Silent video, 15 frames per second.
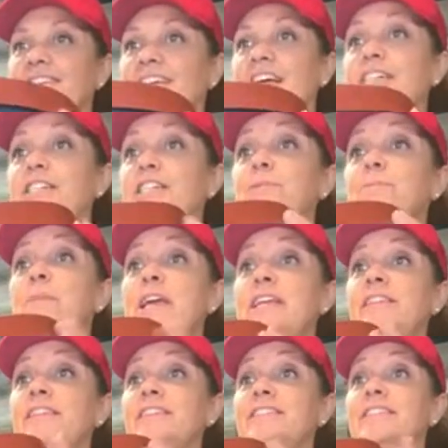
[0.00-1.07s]
I didn't paint
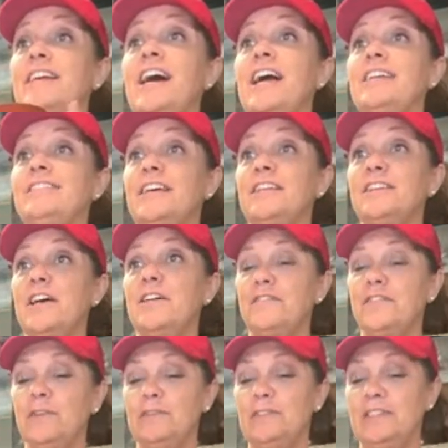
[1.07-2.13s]
the sides. I left
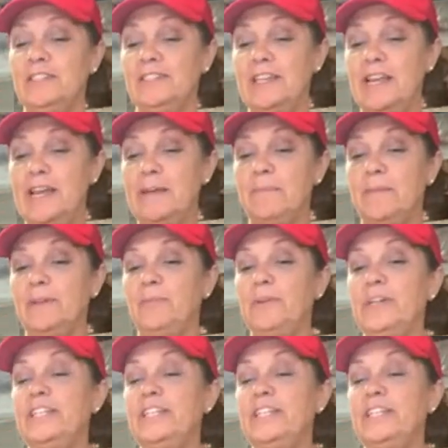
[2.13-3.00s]
those the same, but we